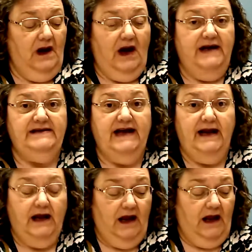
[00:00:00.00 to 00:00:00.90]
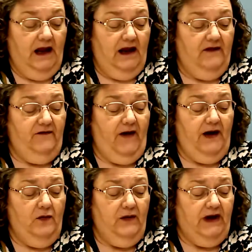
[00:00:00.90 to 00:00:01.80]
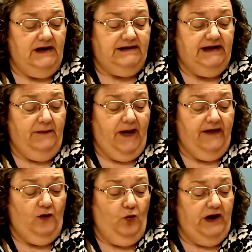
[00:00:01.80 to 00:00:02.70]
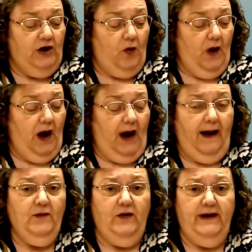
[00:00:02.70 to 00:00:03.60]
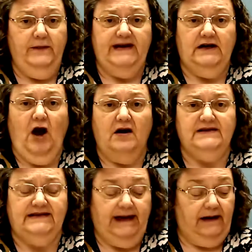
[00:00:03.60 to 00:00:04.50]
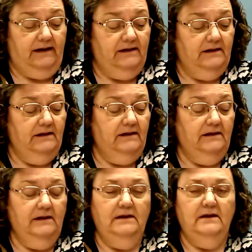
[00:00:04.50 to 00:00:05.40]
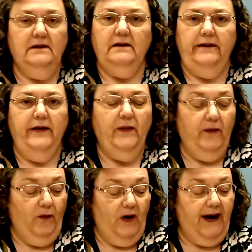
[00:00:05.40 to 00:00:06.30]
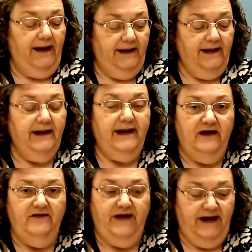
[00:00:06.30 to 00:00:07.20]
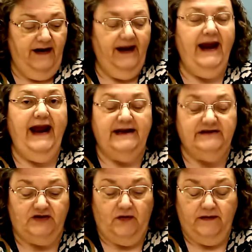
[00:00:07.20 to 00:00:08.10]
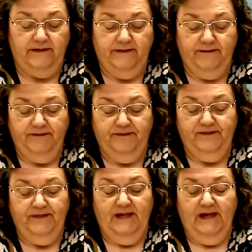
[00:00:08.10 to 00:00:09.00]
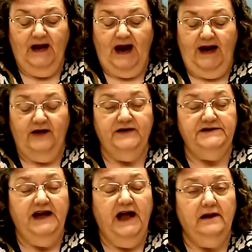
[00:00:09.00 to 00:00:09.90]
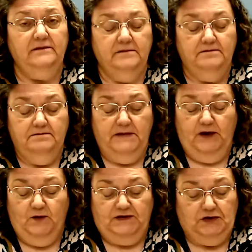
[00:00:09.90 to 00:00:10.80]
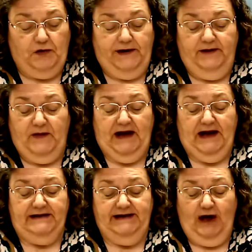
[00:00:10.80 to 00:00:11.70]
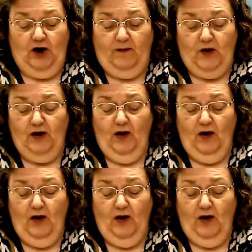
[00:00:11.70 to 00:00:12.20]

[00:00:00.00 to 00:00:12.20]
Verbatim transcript: I said, if I don't get a seat by the window, I'm going to be carsick. No one even answered. I could tell it was going to be a terrible